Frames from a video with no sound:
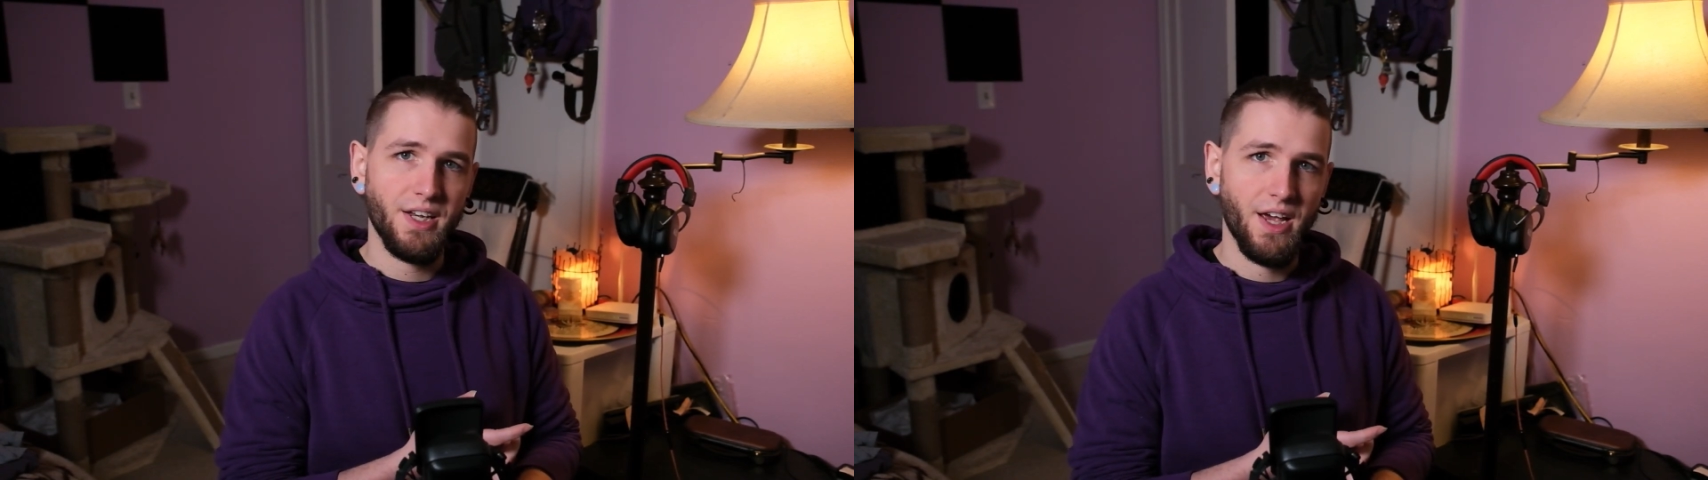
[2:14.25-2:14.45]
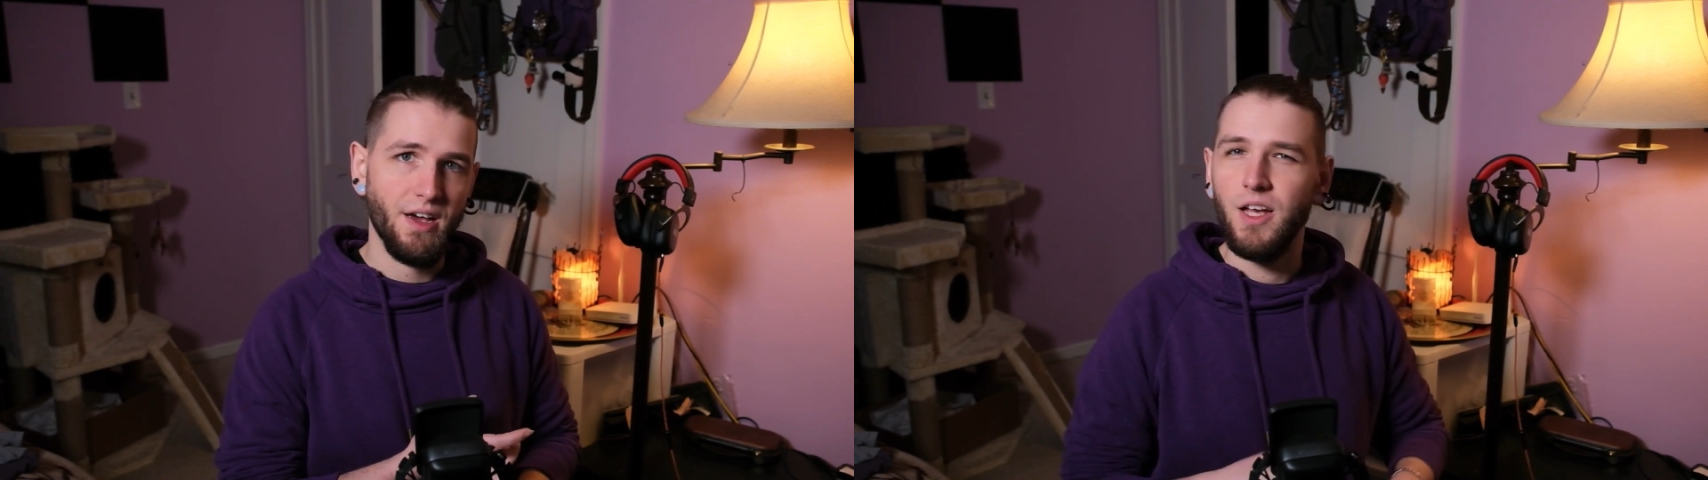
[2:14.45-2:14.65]

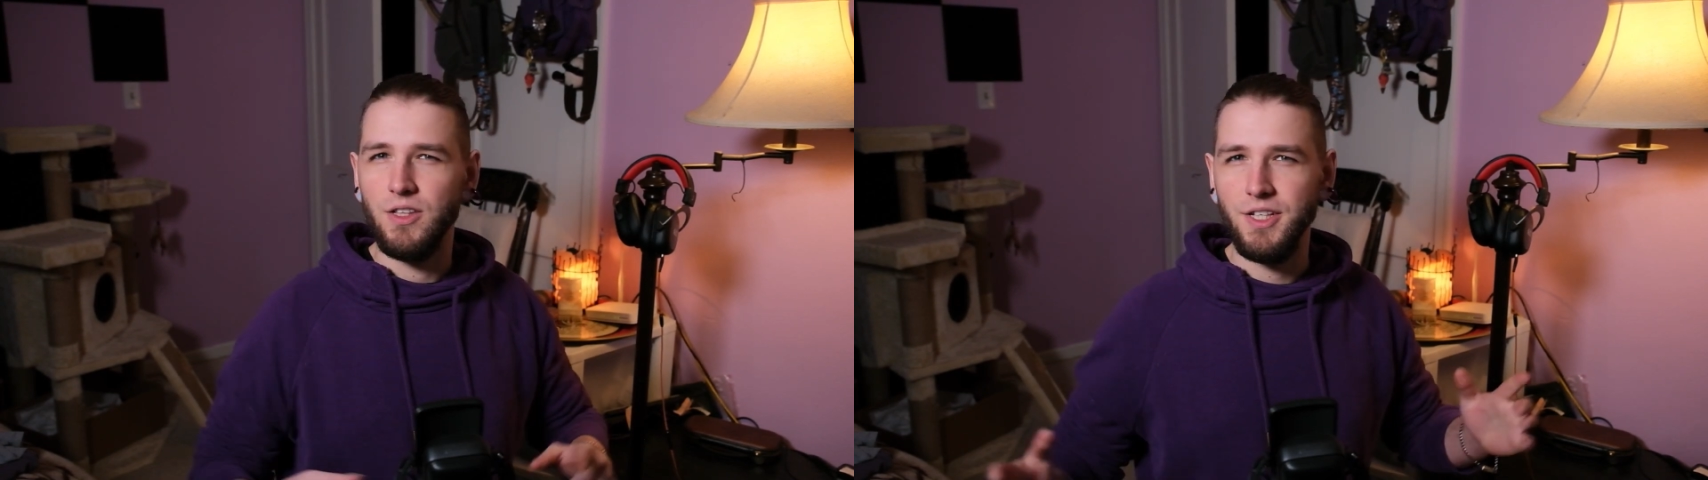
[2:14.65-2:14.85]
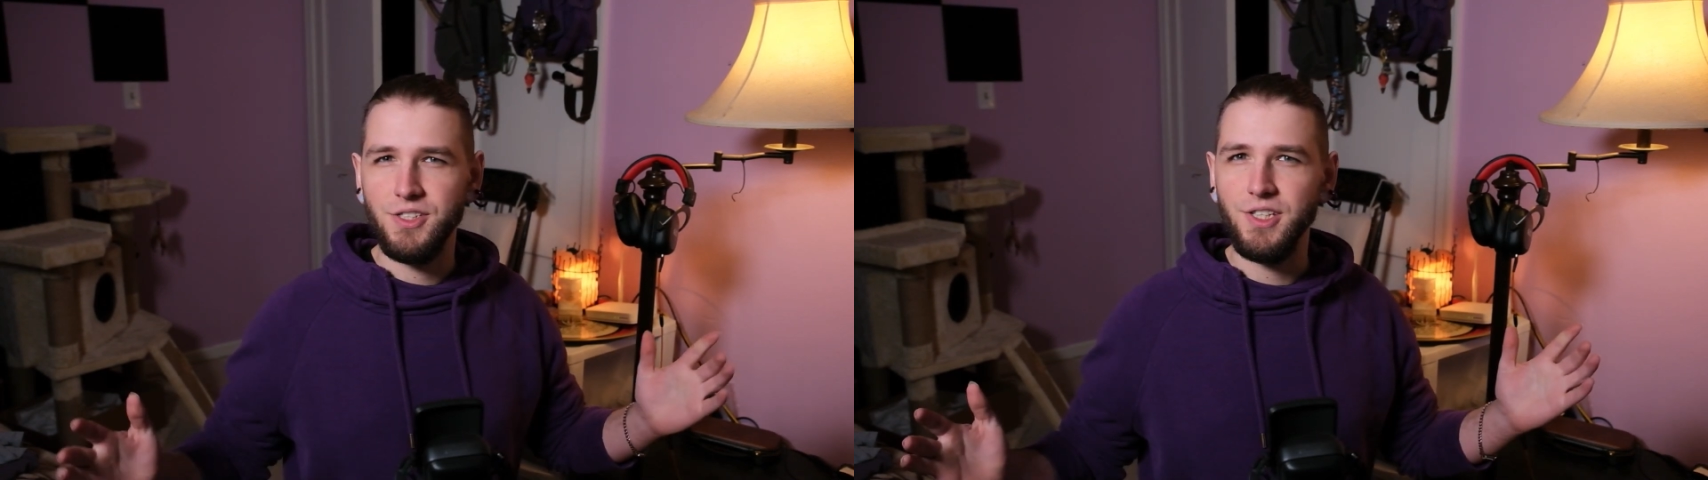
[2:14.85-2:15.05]
half.
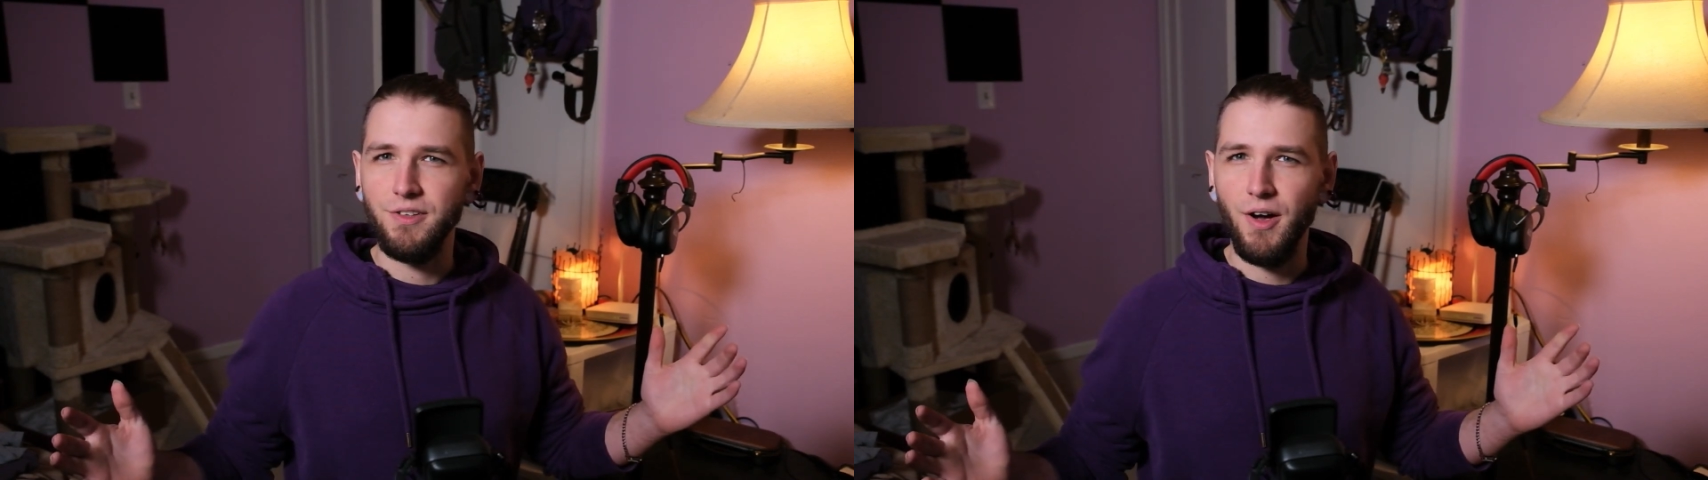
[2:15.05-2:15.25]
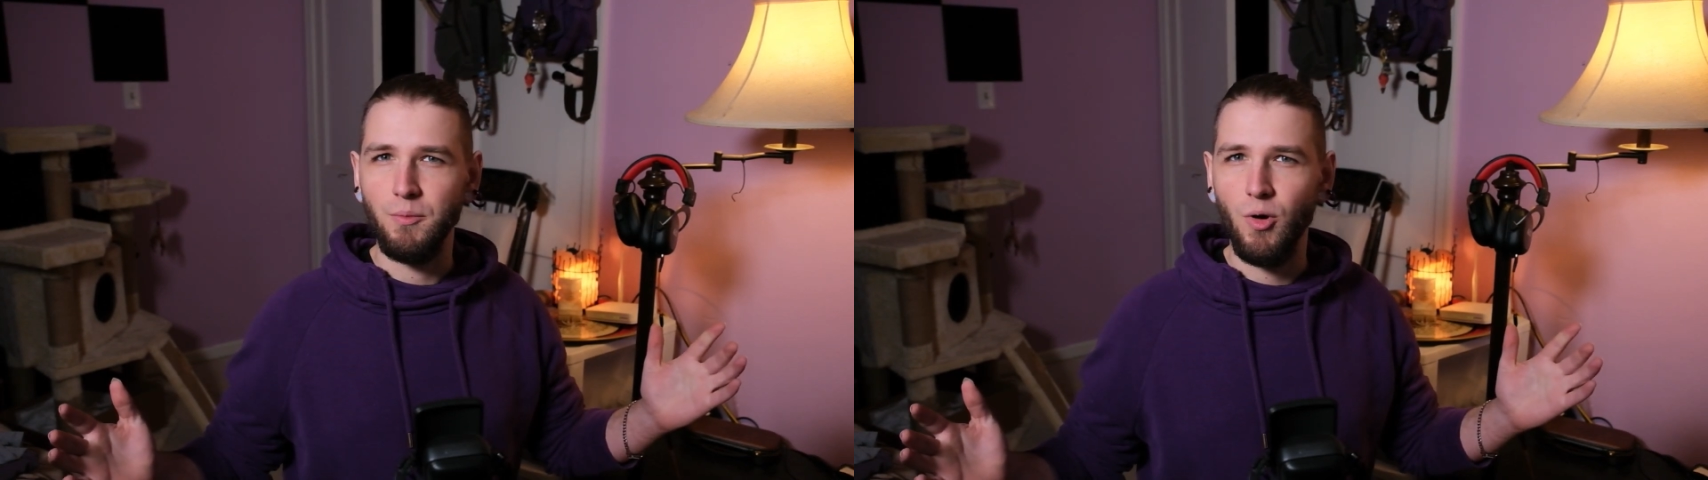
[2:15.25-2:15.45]
Let's see
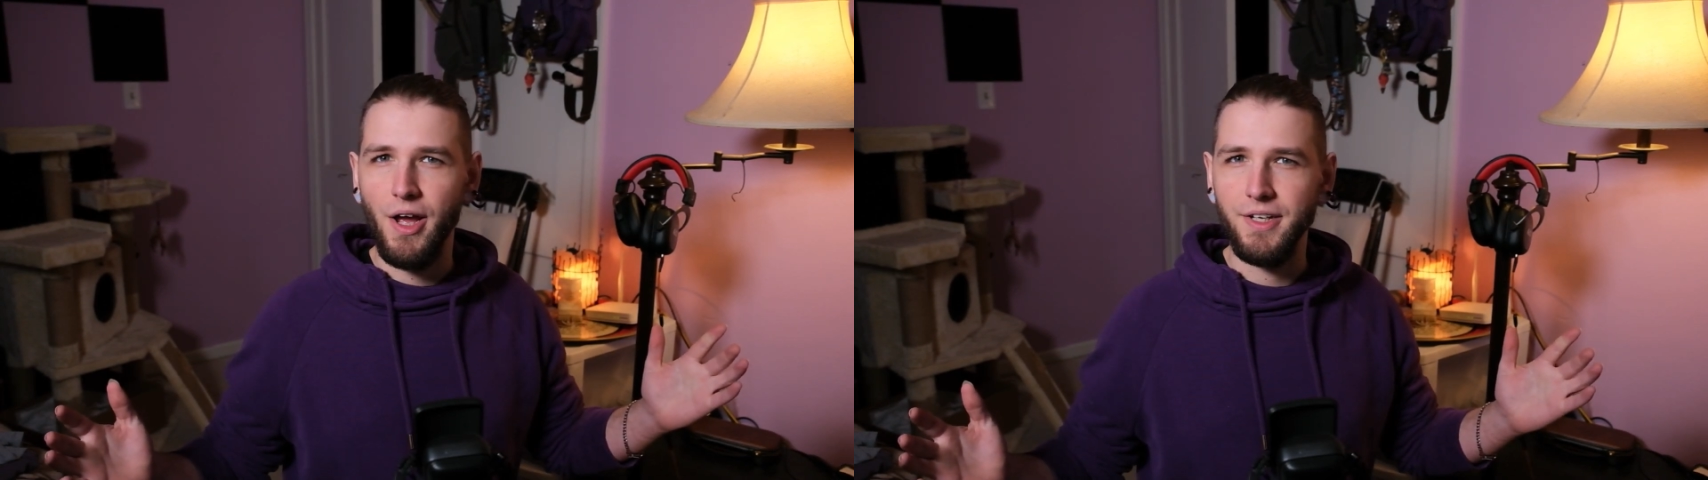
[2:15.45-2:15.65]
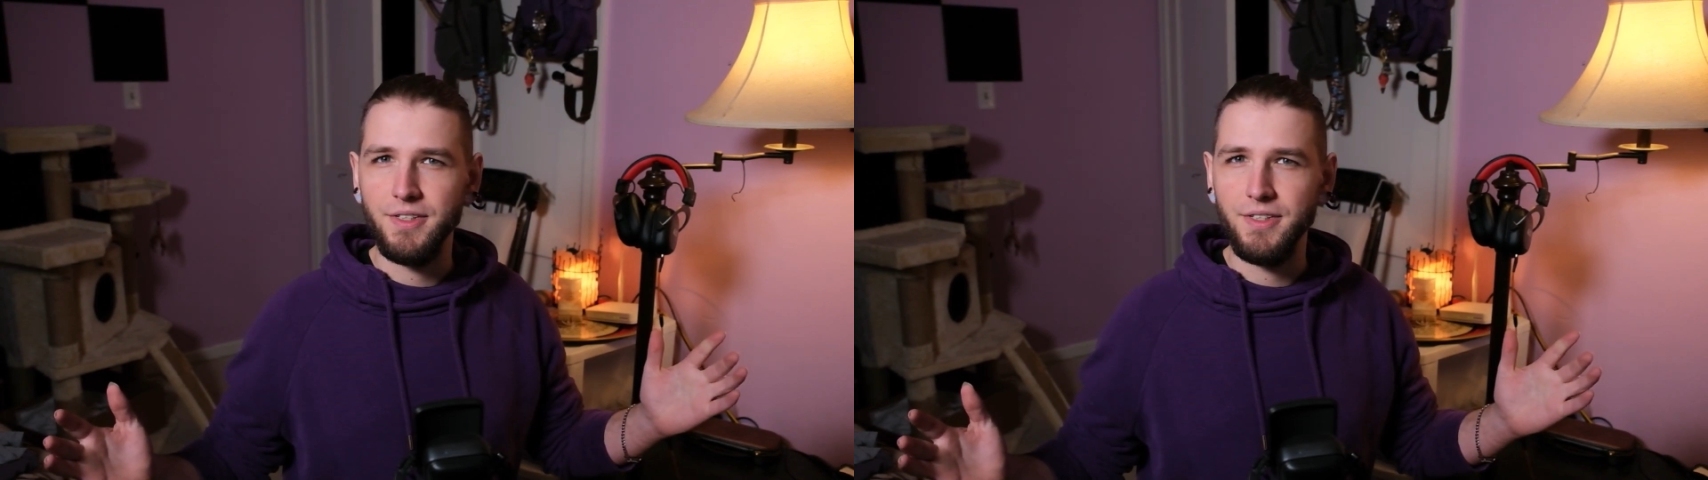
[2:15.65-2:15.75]
if I'm right.